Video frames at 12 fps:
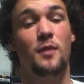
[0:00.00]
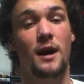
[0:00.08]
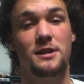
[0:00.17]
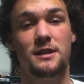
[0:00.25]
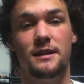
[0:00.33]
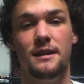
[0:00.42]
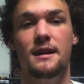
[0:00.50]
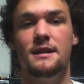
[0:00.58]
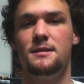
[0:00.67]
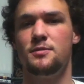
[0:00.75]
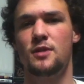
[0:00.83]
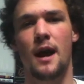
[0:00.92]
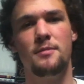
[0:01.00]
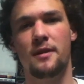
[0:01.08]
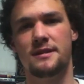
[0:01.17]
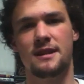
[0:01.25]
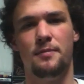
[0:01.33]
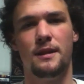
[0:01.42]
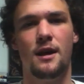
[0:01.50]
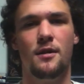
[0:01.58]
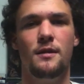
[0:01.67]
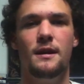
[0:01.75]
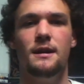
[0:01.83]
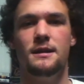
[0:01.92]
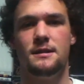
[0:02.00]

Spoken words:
watching. Subscribe to all the stuff below.